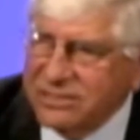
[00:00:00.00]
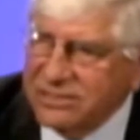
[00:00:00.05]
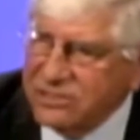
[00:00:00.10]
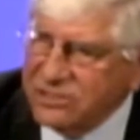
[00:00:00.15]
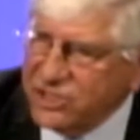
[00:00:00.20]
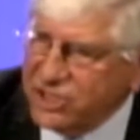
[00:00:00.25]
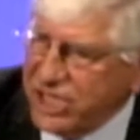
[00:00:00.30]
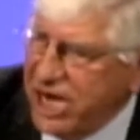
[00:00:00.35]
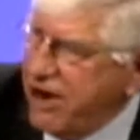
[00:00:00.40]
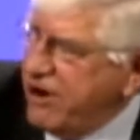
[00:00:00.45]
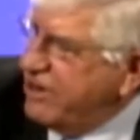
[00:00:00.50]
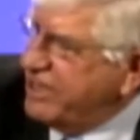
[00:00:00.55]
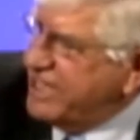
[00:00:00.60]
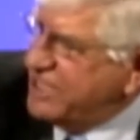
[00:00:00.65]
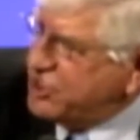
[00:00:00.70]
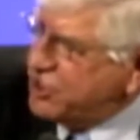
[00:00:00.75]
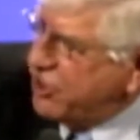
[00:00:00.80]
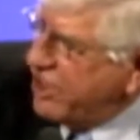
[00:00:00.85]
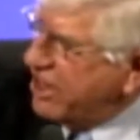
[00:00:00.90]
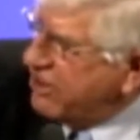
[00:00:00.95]
Sharon,
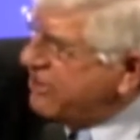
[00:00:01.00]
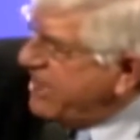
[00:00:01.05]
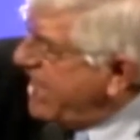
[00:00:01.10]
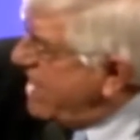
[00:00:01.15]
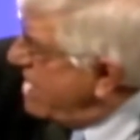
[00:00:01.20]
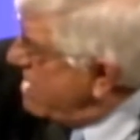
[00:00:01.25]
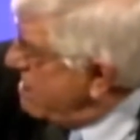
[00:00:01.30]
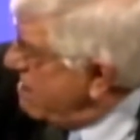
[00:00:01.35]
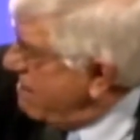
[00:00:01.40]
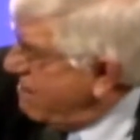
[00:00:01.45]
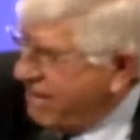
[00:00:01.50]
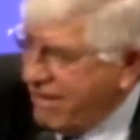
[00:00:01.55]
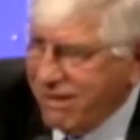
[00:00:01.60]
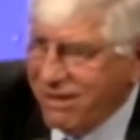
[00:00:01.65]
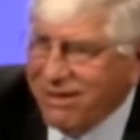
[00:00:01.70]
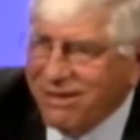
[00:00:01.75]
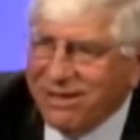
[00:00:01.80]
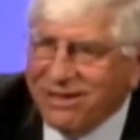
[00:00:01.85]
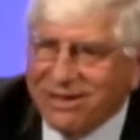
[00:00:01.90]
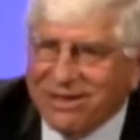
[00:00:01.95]
did you hear that?
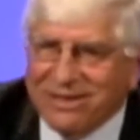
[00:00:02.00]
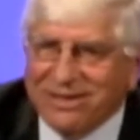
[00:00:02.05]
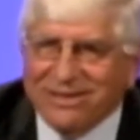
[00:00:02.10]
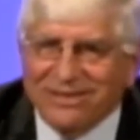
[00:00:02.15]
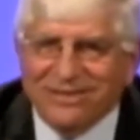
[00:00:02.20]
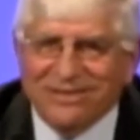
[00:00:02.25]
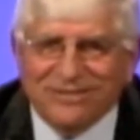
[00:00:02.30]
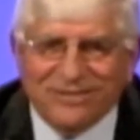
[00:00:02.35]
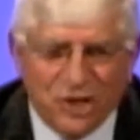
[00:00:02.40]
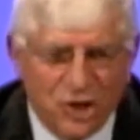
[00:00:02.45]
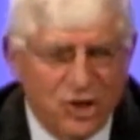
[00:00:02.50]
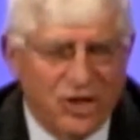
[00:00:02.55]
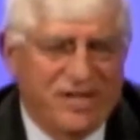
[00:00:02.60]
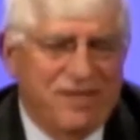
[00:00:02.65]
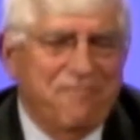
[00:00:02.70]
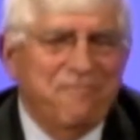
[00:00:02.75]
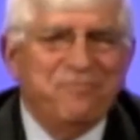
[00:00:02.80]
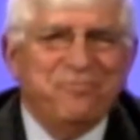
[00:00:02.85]
Good.